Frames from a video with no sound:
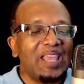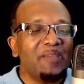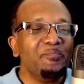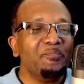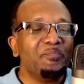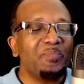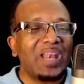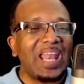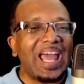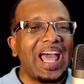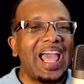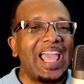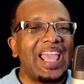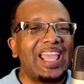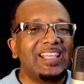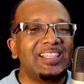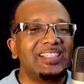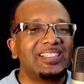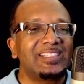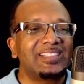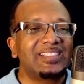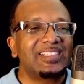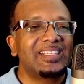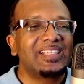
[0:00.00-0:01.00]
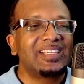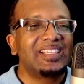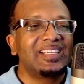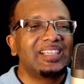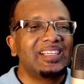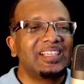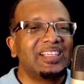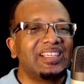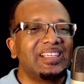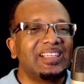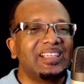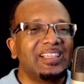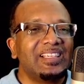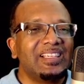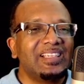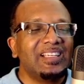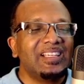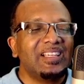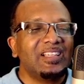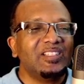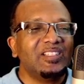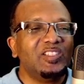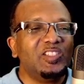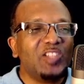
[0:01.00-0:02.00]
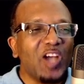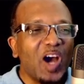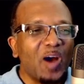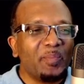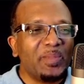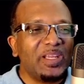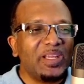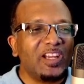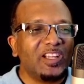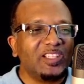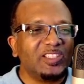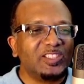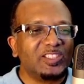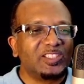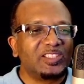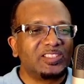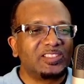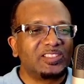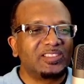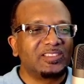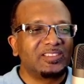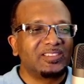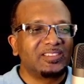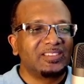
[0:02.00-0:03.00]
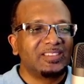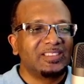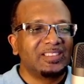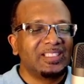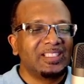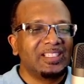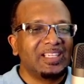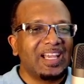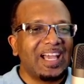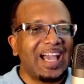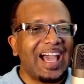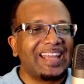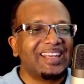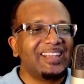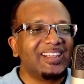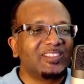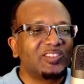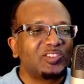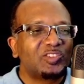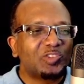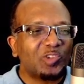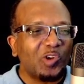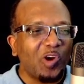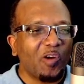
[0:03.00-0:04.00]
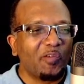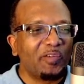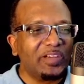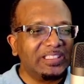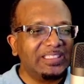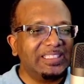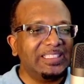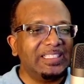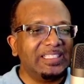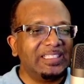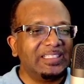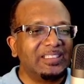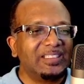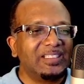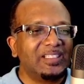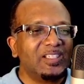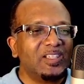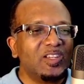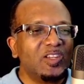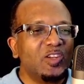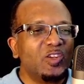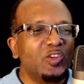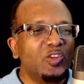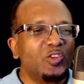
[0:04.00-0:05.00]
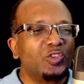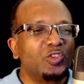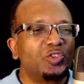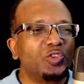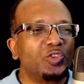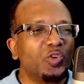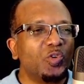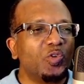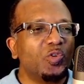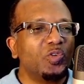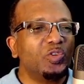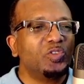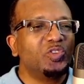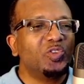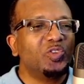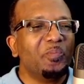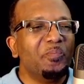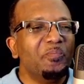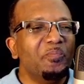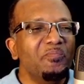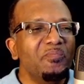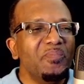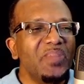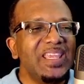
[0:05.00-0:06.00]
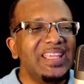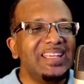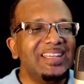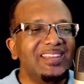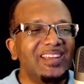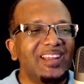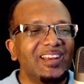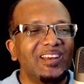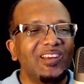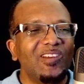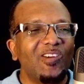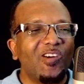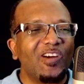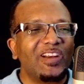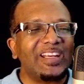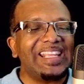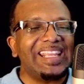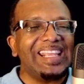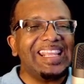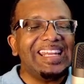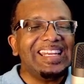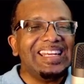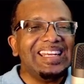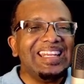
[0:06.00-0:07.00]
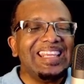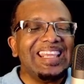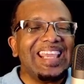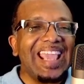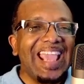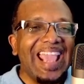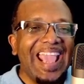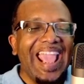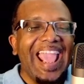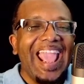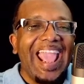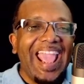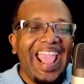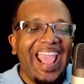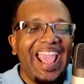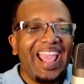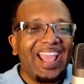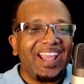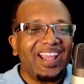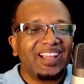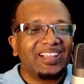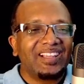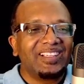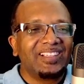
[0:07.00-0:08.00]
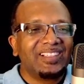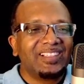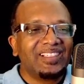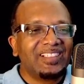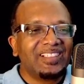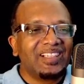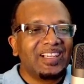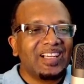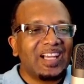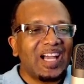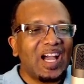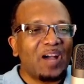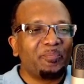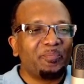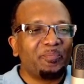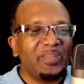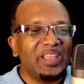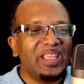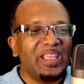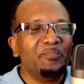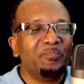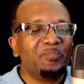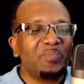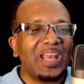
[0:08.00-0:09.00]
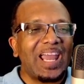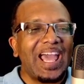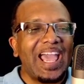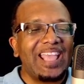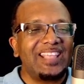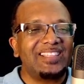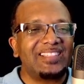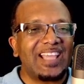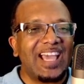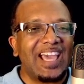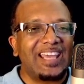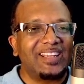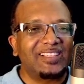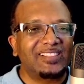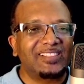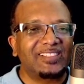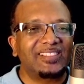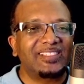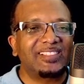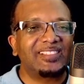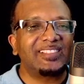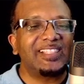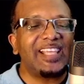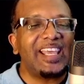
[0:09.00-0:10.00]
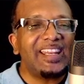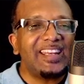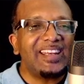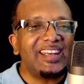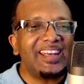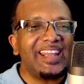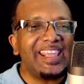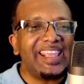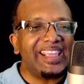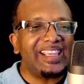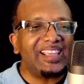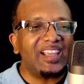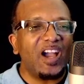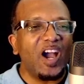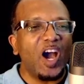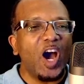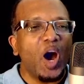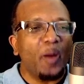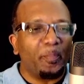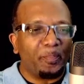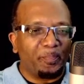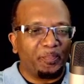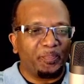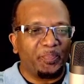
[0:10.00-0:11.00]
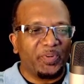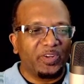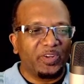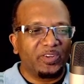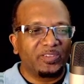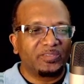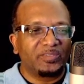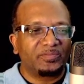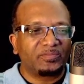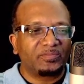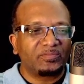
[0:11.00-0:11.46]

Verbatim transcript: implies dominance and authority. So to meet the Lord in the air up implies an ascending up,